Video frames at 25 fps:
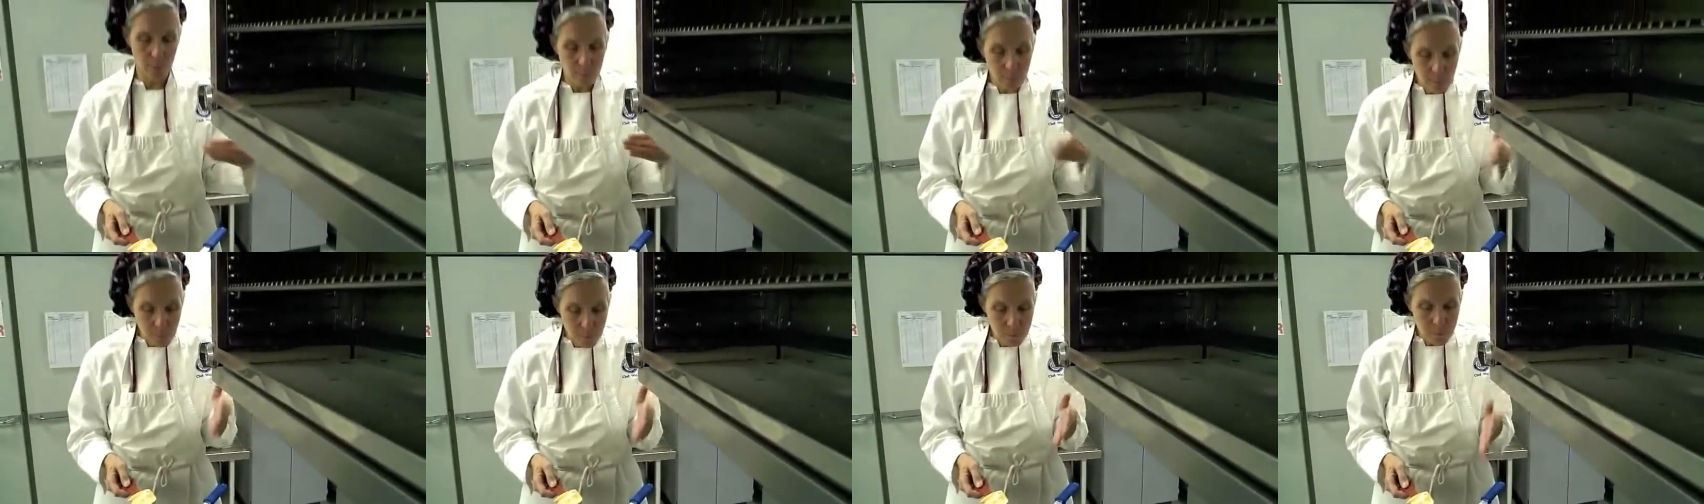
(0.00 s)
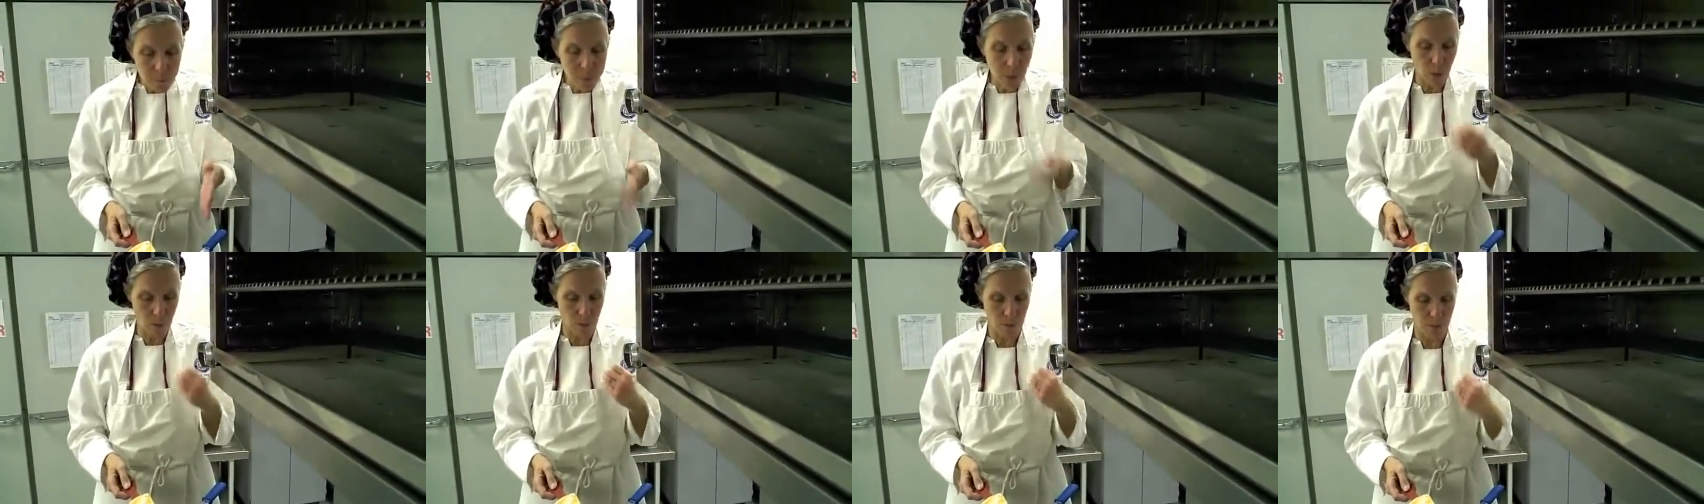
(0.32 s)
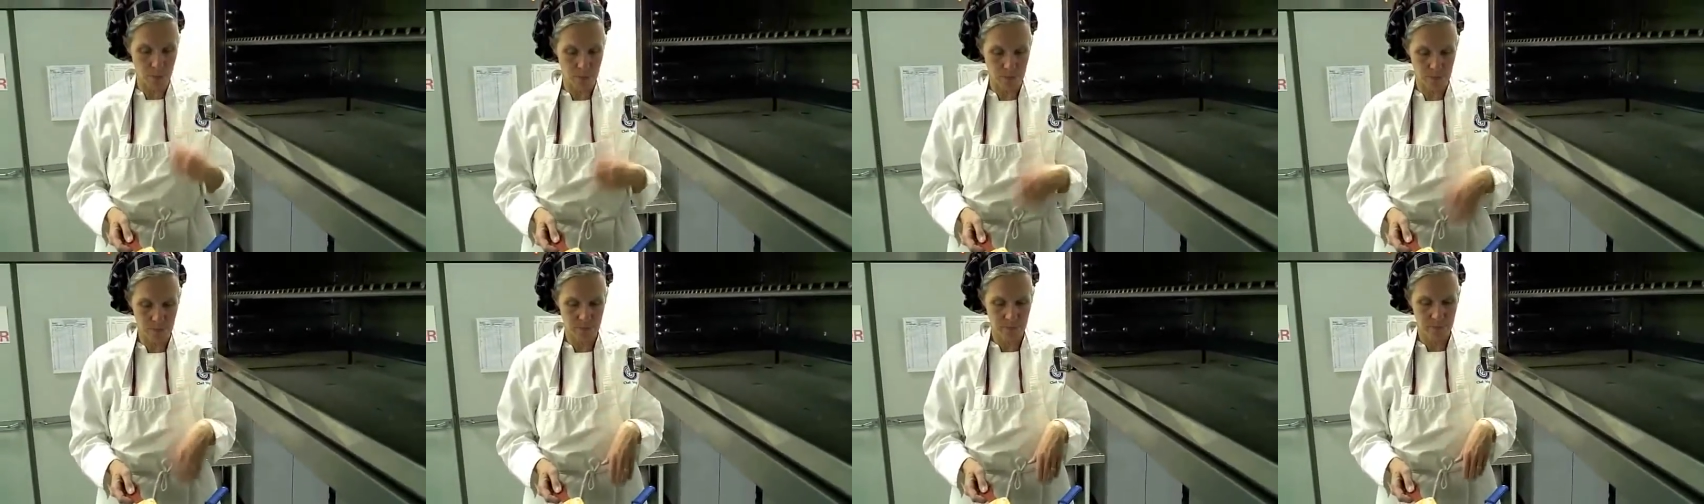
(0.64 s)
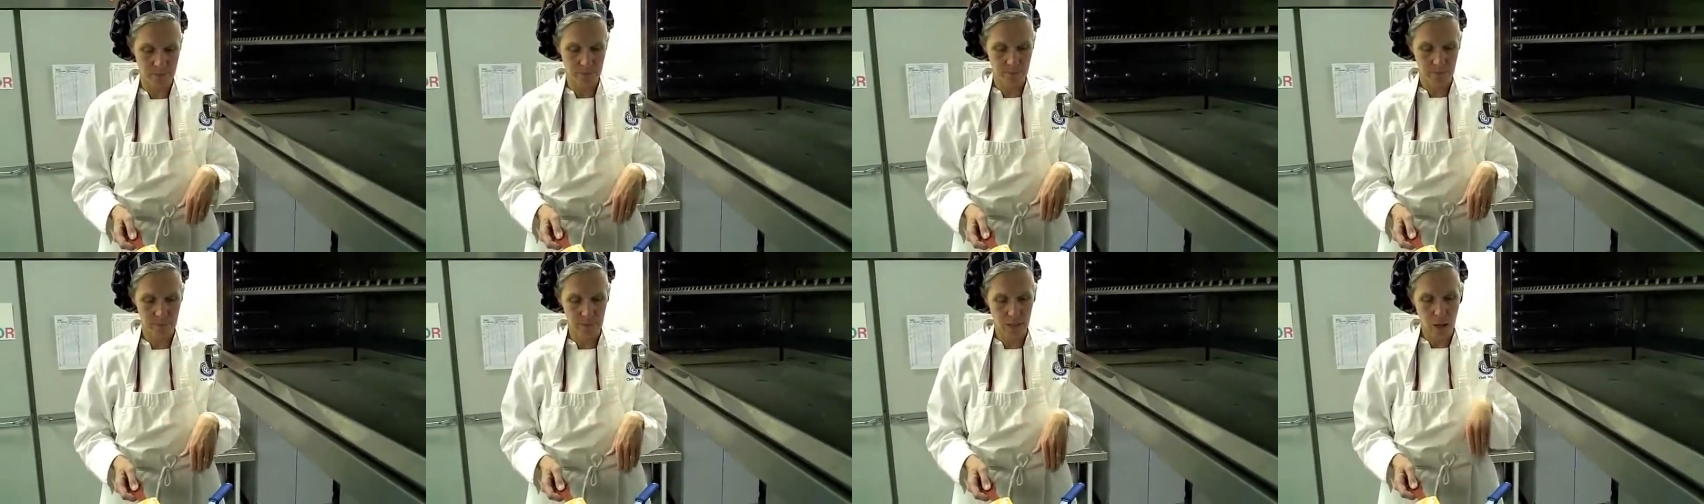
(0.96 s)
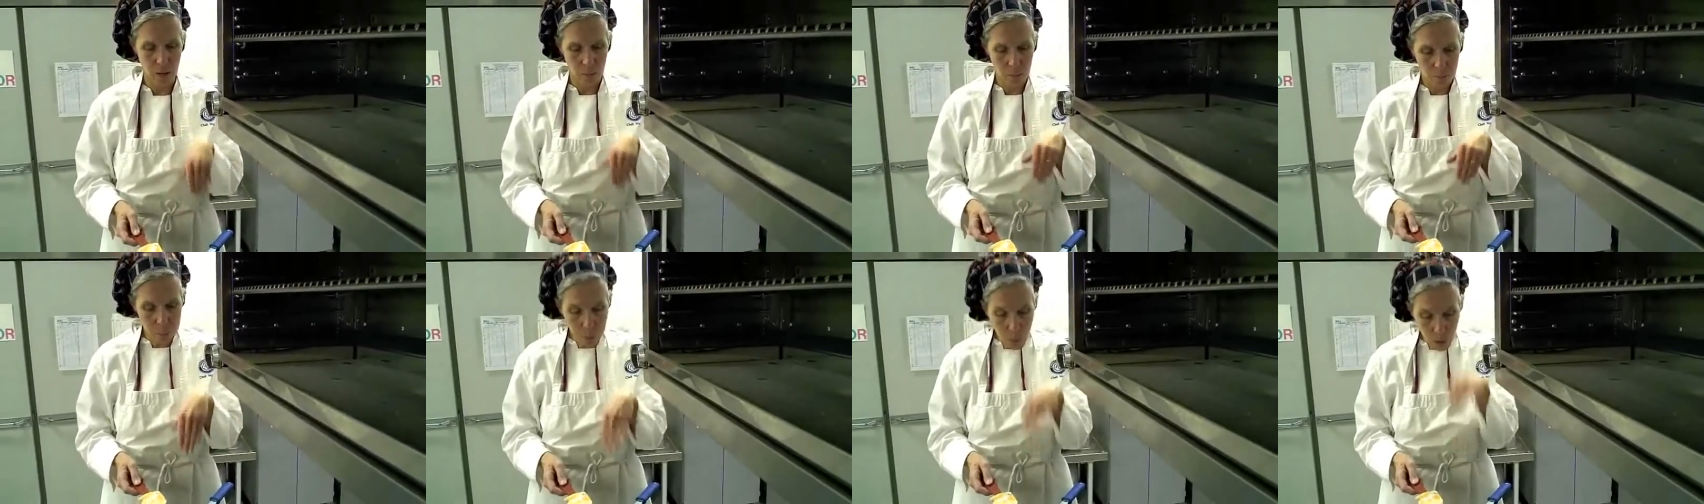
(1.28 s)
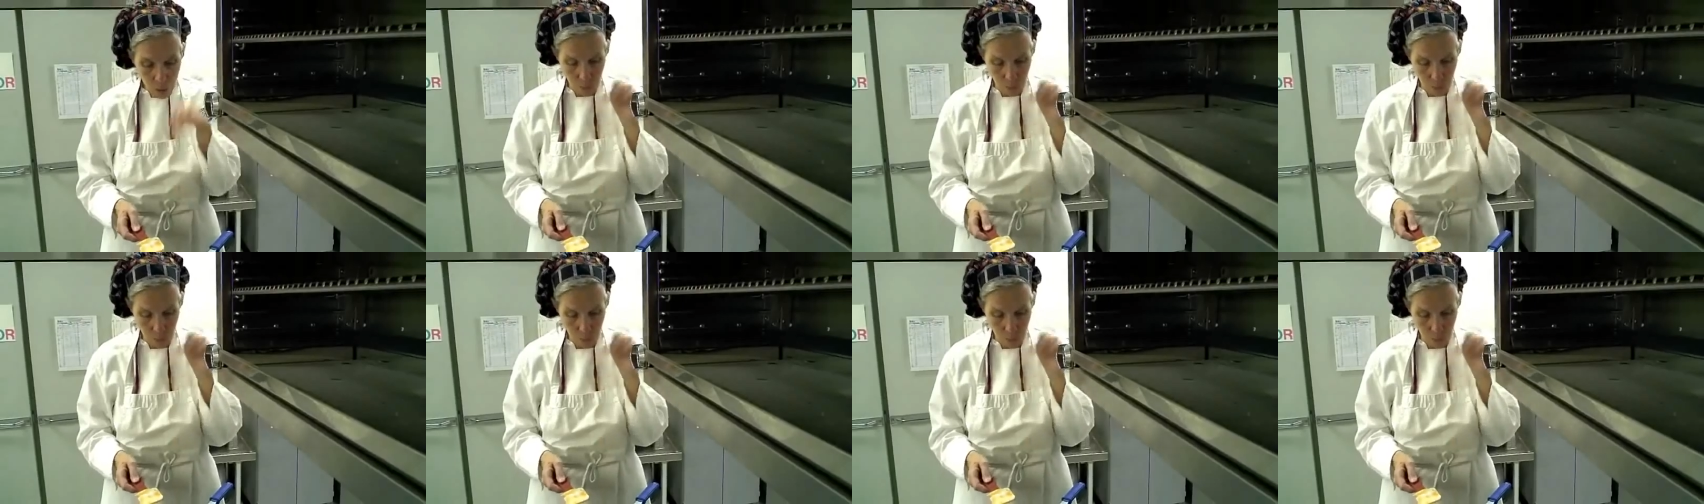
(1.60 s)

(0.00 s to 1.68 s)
a boop. A